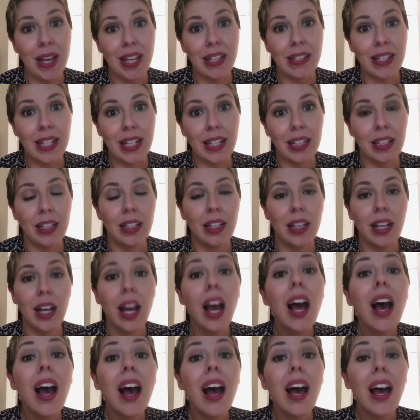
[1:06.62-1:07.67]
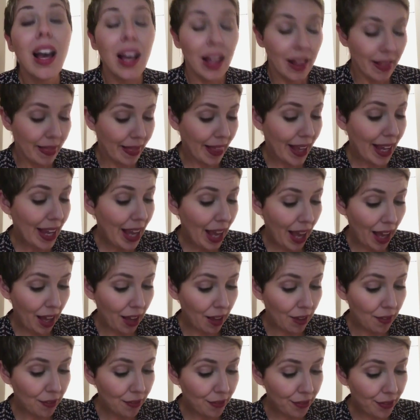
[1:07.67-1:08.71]
amazing. They
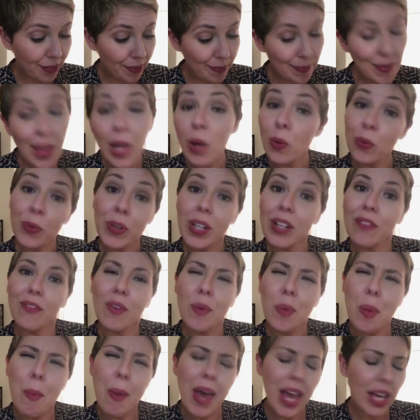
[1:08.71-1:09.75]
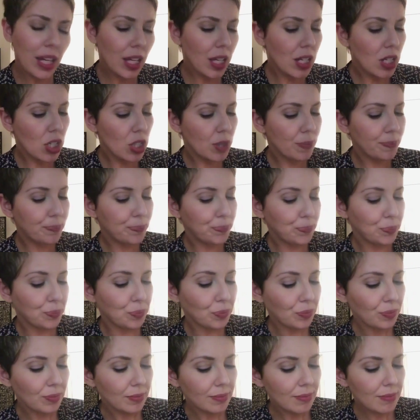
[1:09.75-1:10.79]
have, I'll read it from the package,
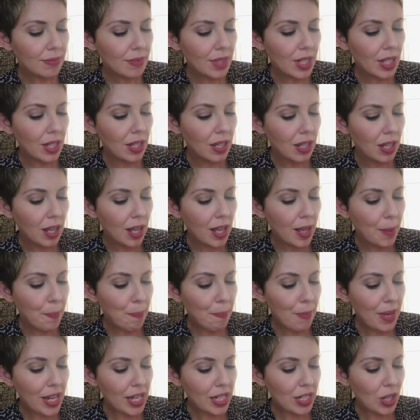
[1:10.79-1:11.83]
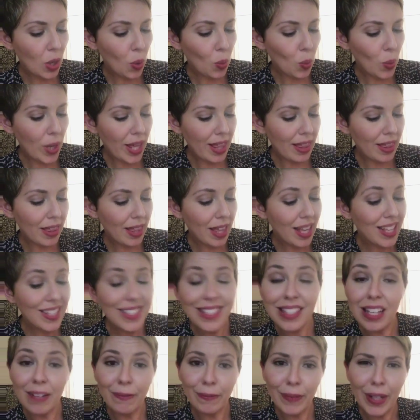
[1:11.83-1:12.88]
made with
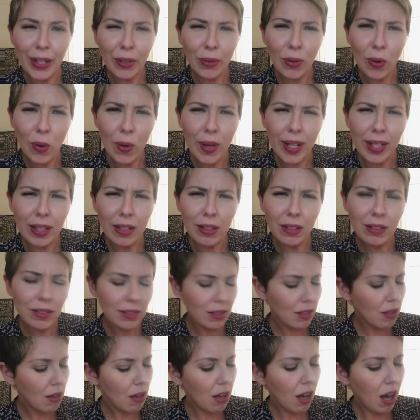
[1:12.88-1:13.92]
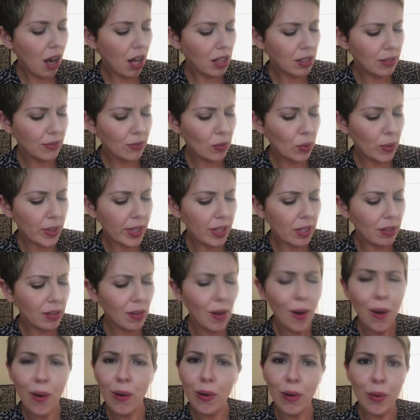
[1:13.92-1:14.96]
sunflower oil, olive
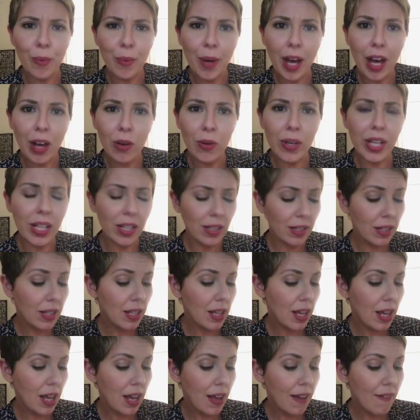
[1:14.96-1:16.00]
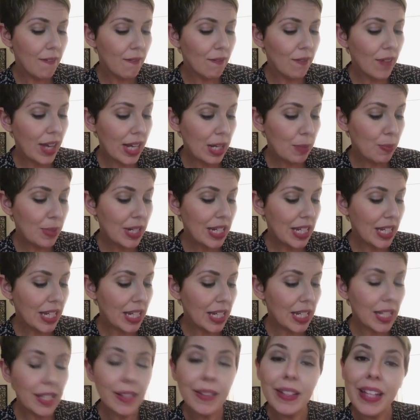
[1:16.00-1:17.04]
oil, jojoba oil, vitamin
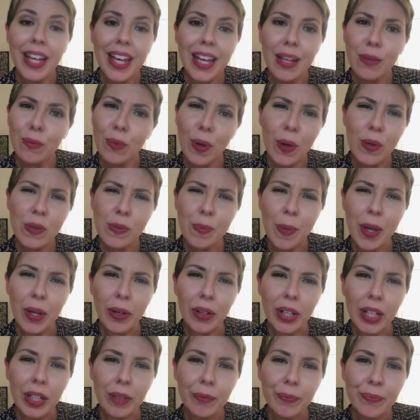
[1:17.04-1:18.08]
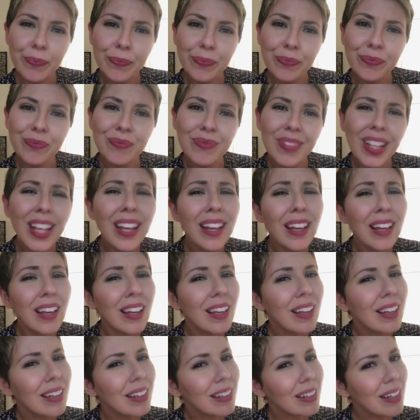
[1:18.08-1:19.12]
E, and rosemary.
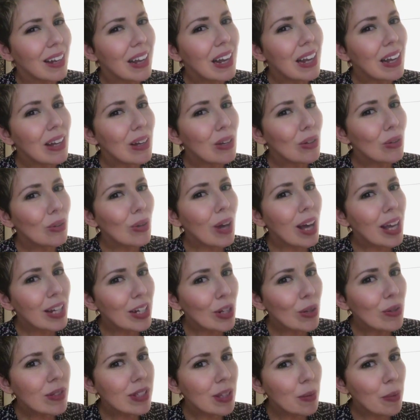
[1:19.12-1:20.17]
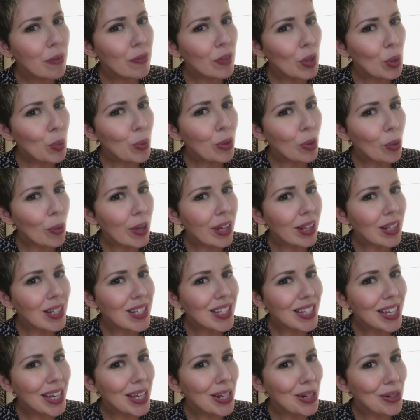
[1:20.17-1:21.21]
Now, I know some of you with
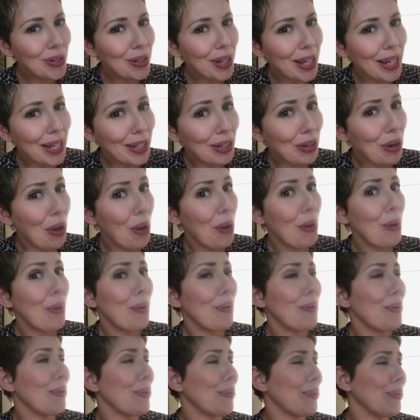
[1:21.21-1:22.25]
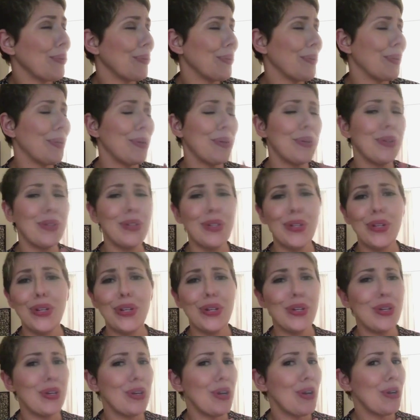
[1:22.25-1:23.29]
oily skin are like, no, no,
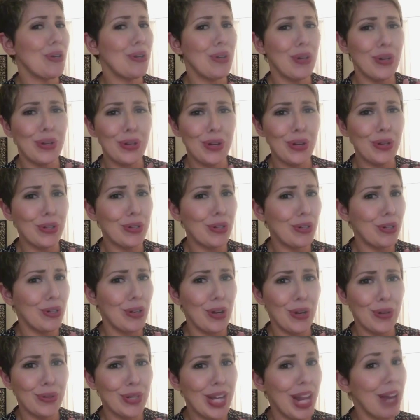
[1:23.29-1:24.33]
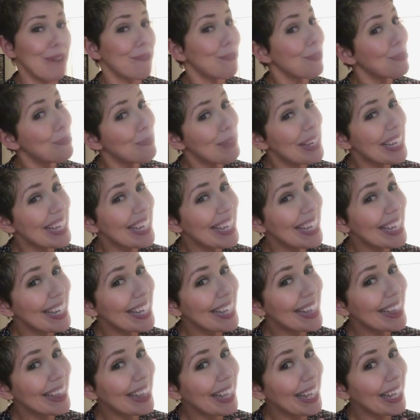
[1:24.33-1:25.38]
no, no, no, no, not for
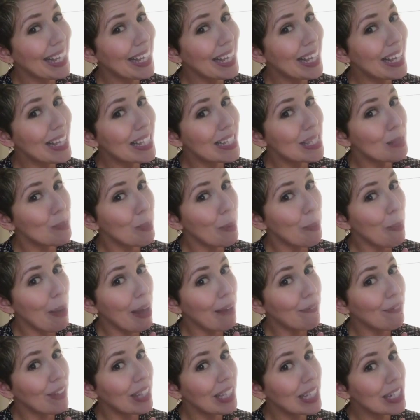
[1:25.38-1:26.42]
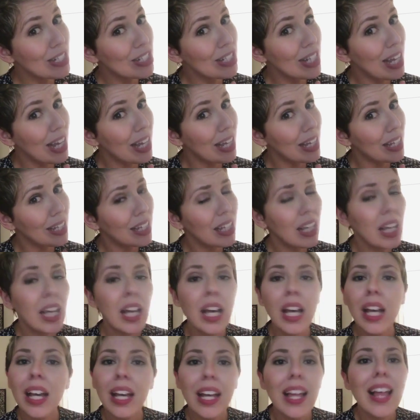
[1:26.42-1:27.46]
me, thanks, bye-bye, Felicia.
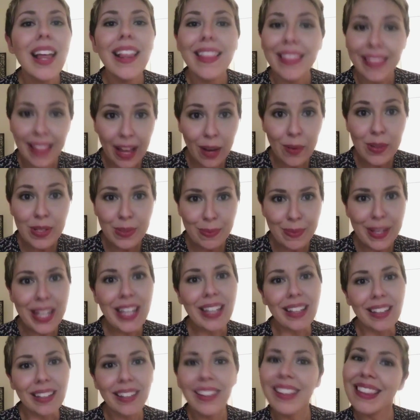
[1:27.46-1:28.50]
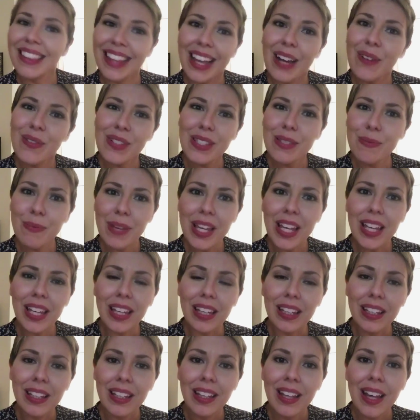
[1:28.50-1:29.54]
That was me, that was
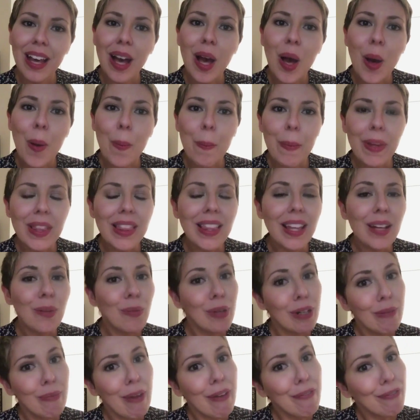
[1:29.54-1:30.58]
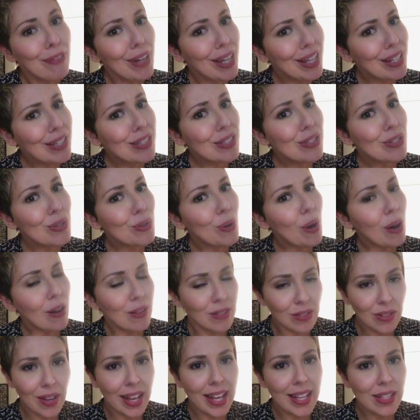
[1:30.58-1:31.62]
me. But then one of my friends who
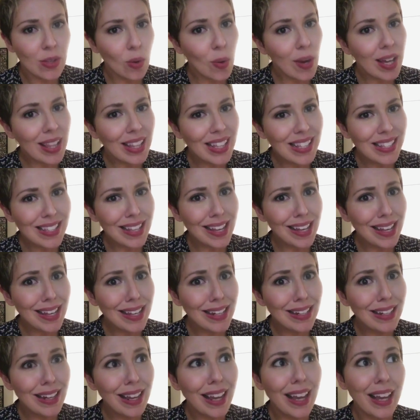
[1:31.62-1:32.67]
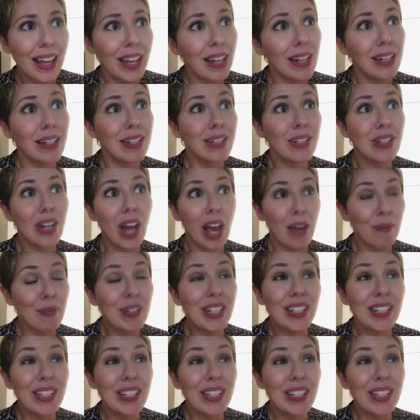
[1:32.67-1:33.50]
also has oily skin, and